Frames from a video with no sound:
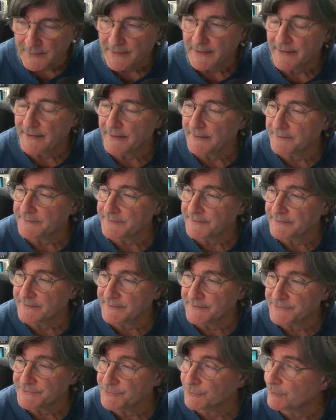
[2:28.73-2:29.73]
And
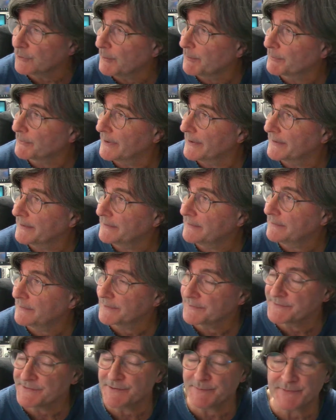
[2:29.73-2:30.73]
it's all operating. I
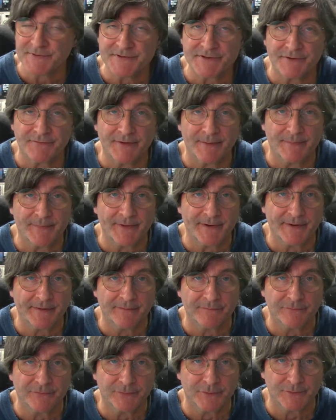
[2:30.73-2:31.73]
can see myself up there
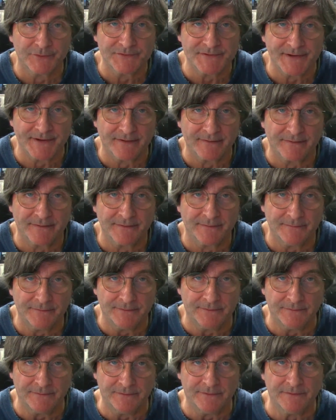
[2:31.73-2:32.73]
in full sound.
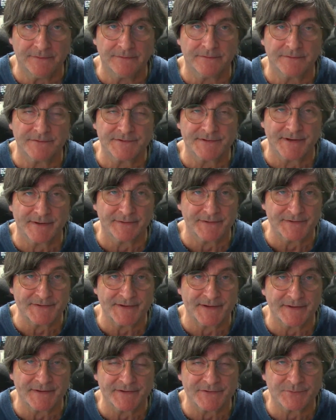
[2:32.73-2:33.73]
The sound is
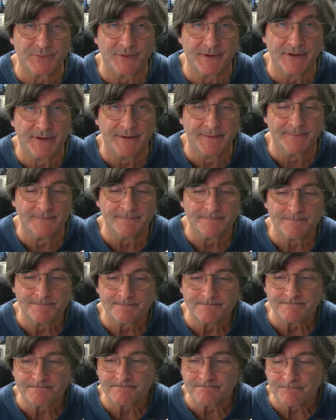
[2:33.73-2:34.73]
there this week.
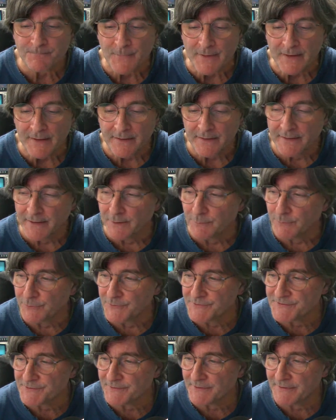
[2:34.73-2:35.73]
And we
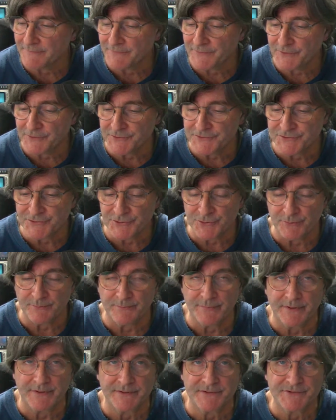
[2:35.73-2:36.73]
also have the
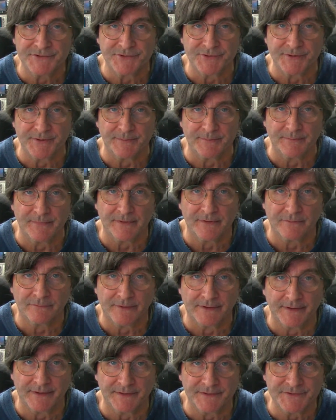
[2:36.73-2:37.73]
YouTube stream
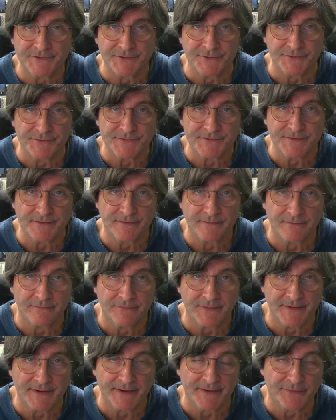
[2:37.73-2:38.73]
running too. So
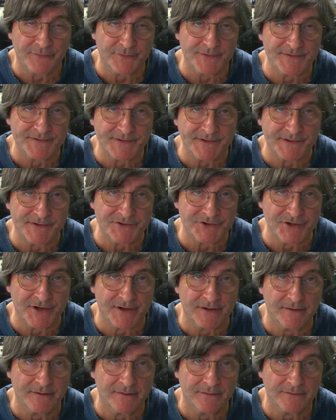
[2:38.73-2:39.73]

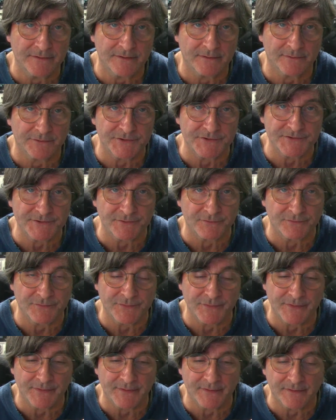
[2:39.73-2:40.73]
VK3CSJ, and just look
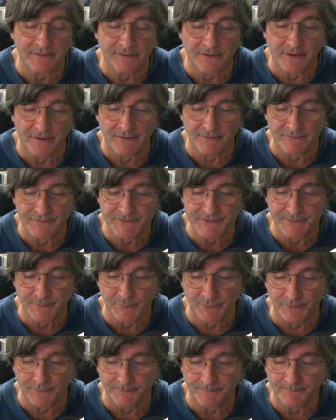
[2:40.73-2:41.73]
for the live
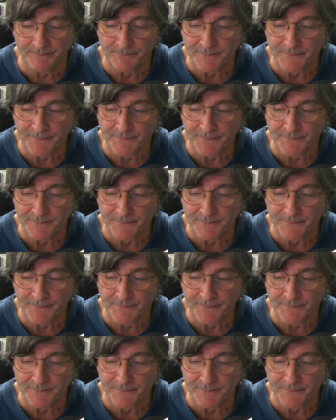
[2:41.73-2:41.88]
symbol.